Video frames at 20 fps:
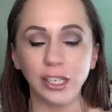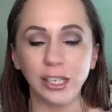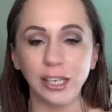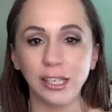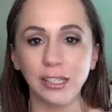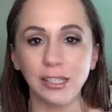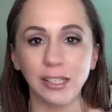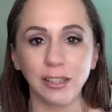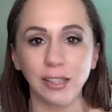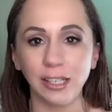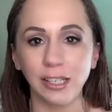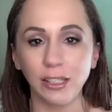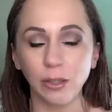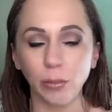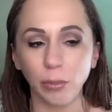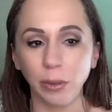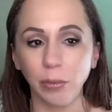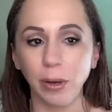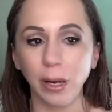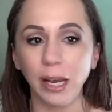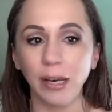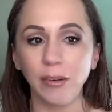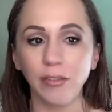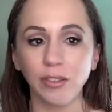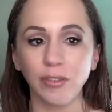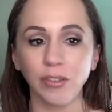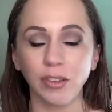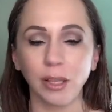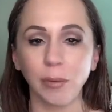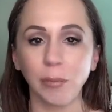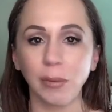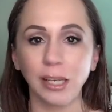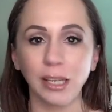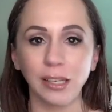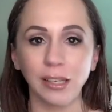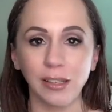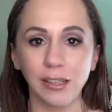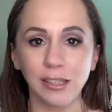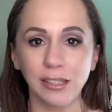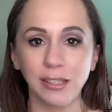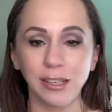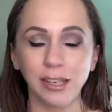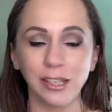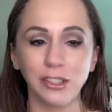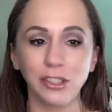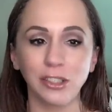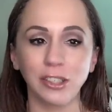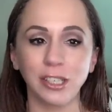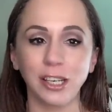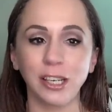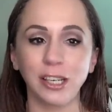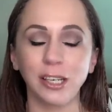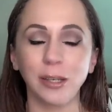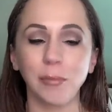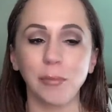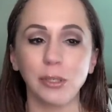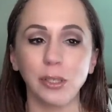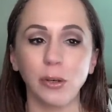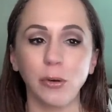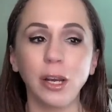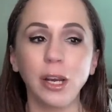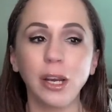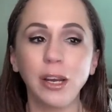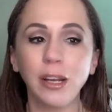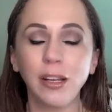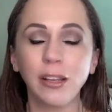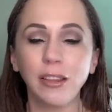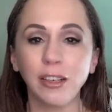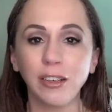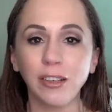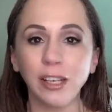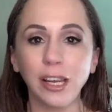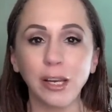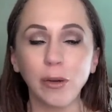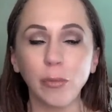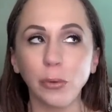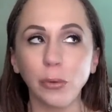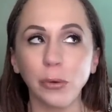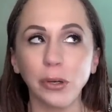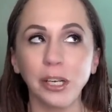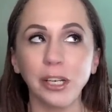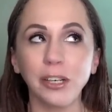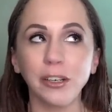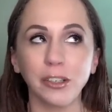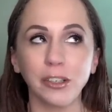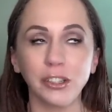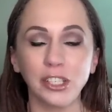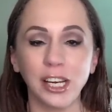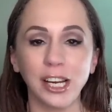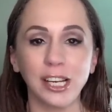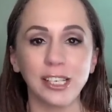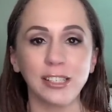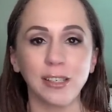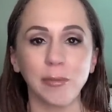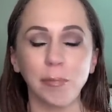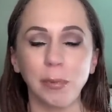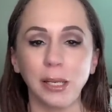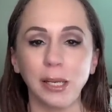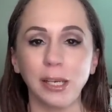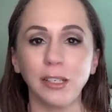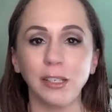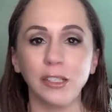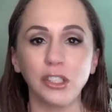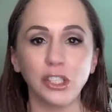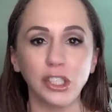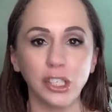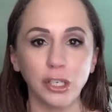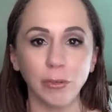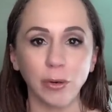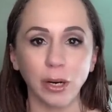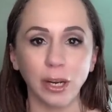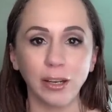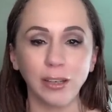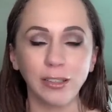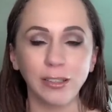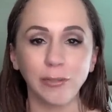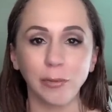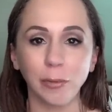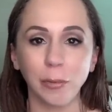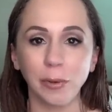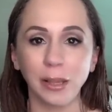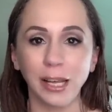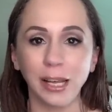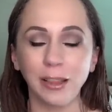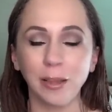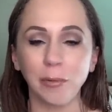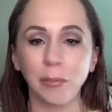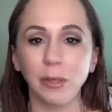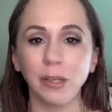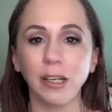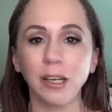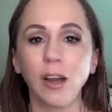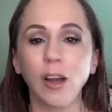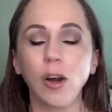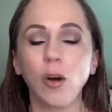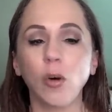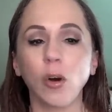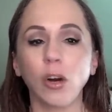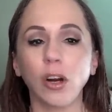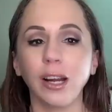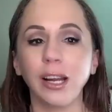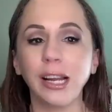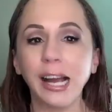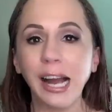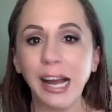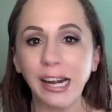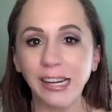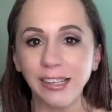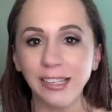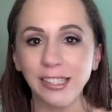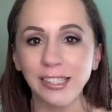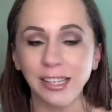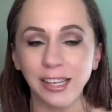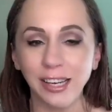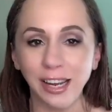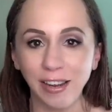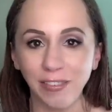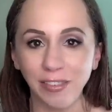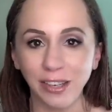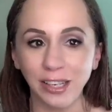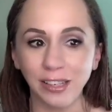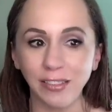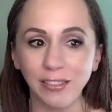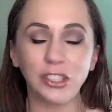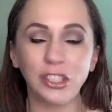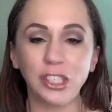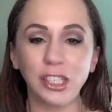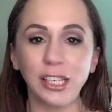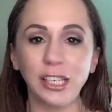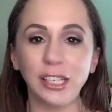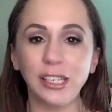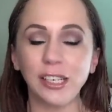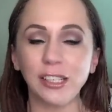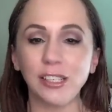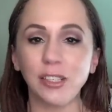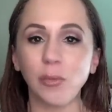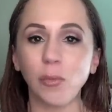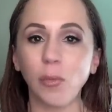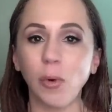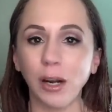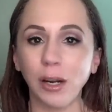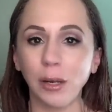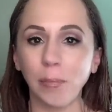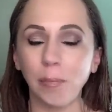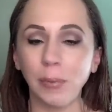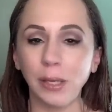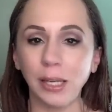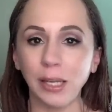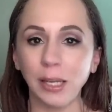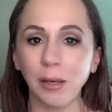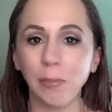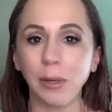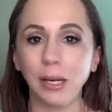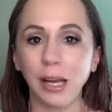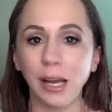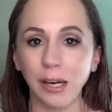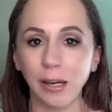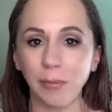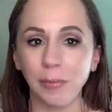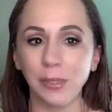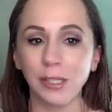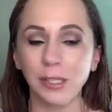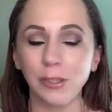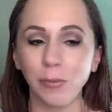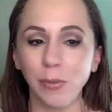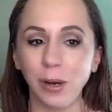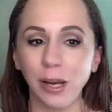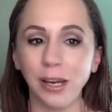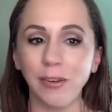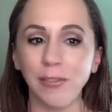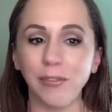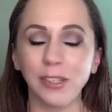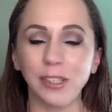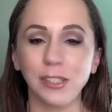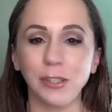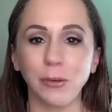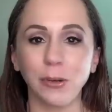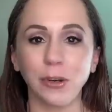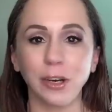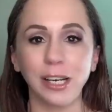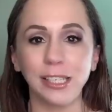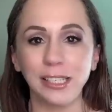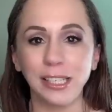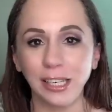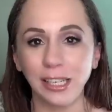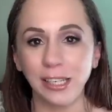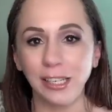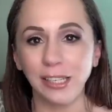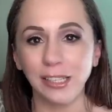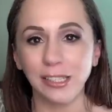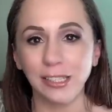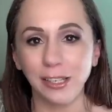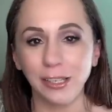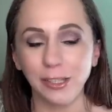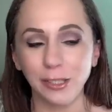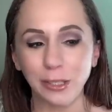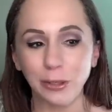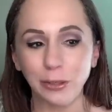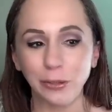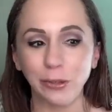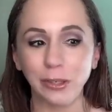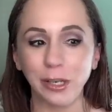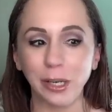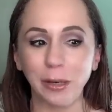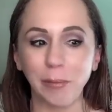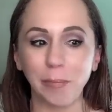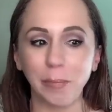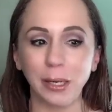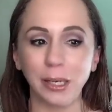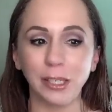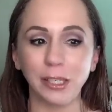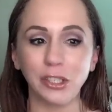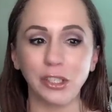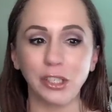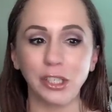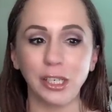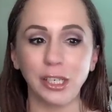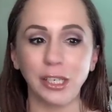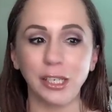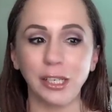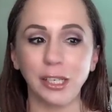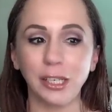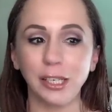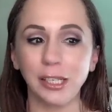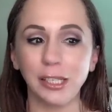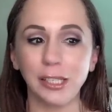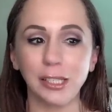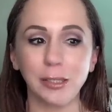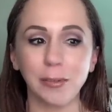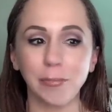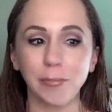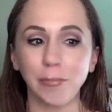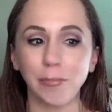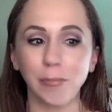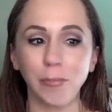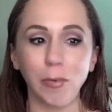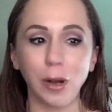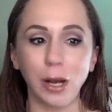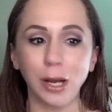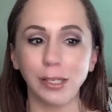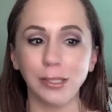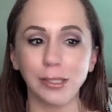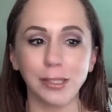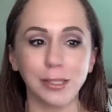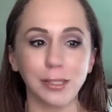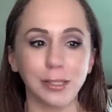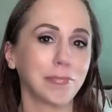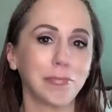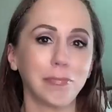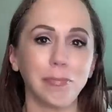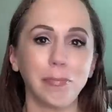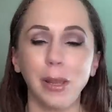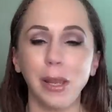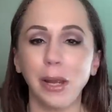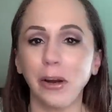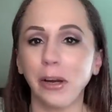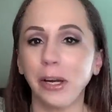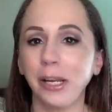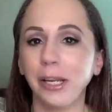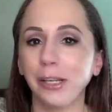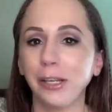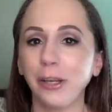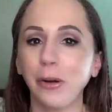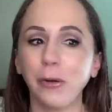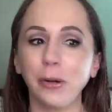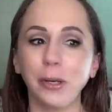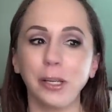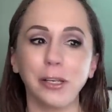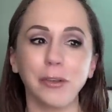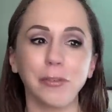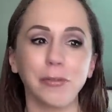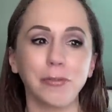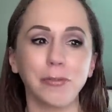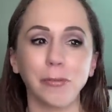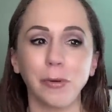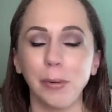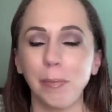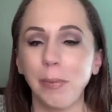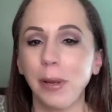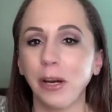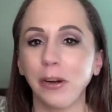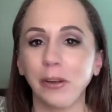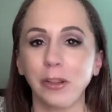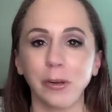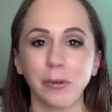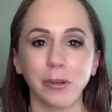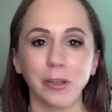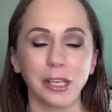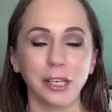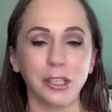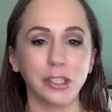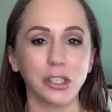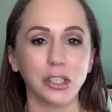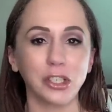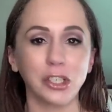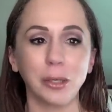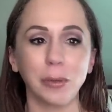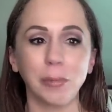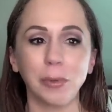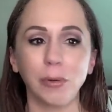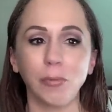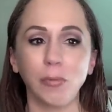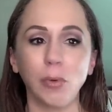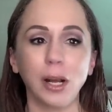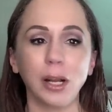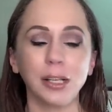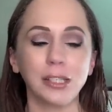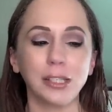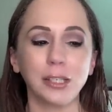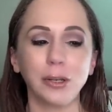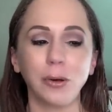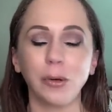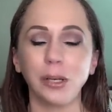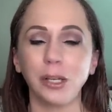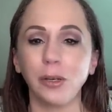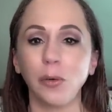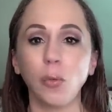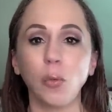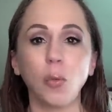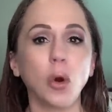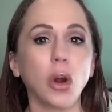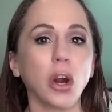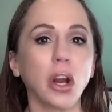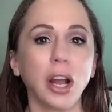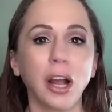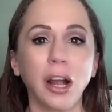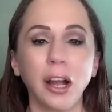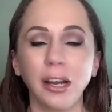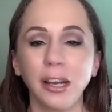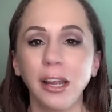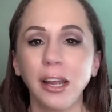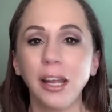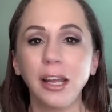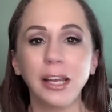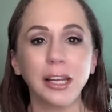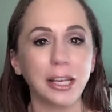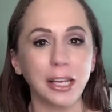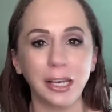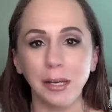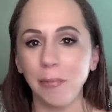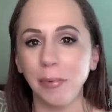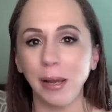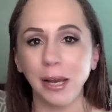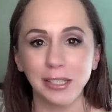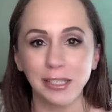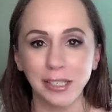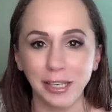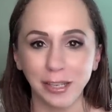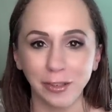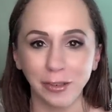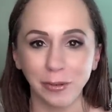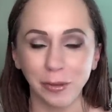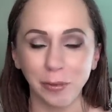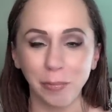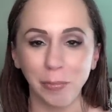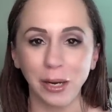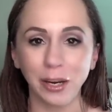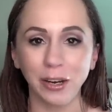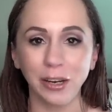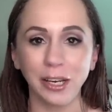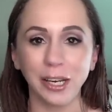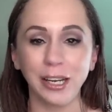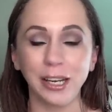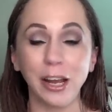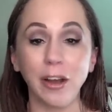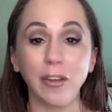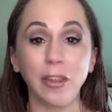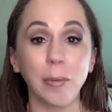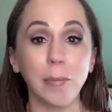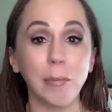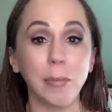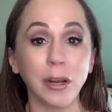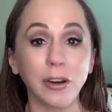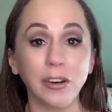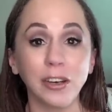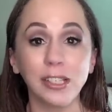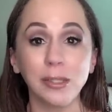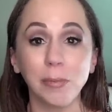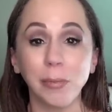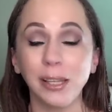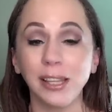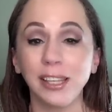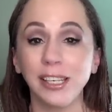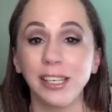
needs at least three wives for them to get into the celestial kingdom. So they're like ruining her chance of being She-Ra, remember that in the book, or a goddess in heaven. She doesn't want to be a monogamist wife, and so her identity is all screwed up, and she is wants Meri and Kody to repair their relationship and wants Kody to work on getting back together with Meri. And now that Mary's made the